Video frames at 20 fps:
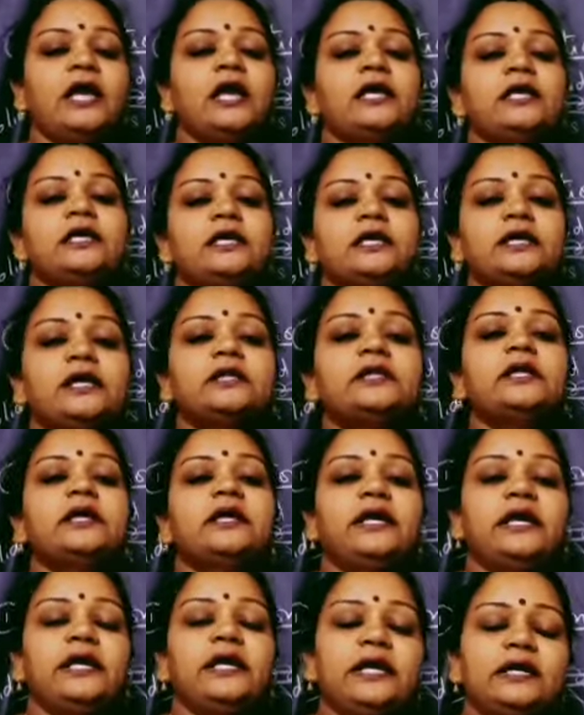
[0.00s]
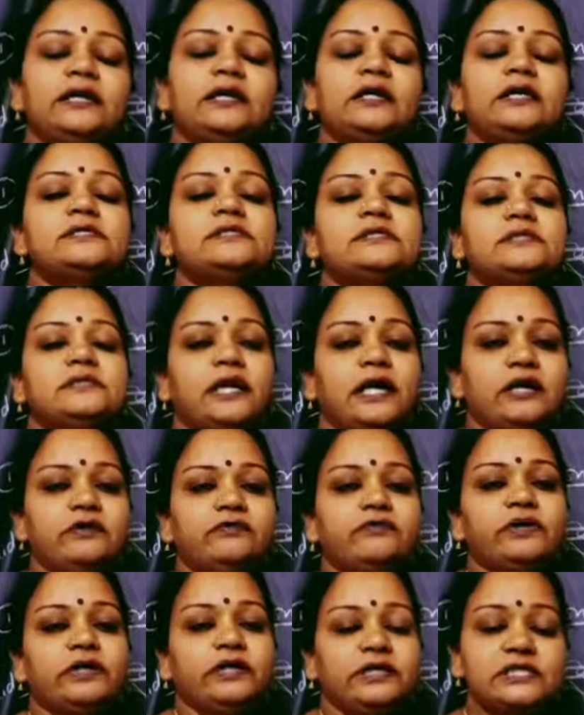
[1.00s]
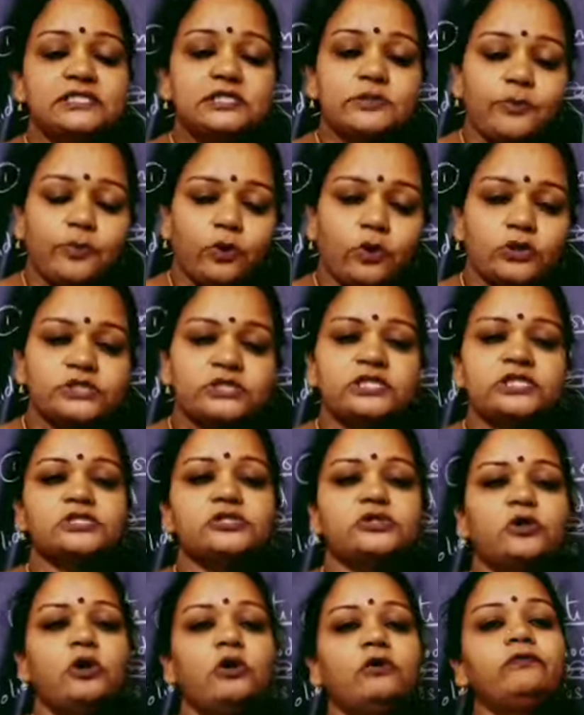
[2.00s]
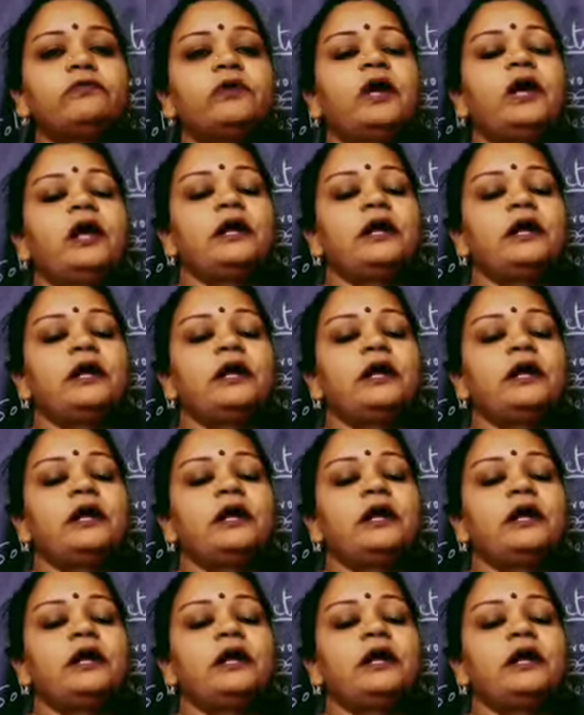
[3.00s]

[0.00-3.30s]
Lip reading: Here the heat is it is a process of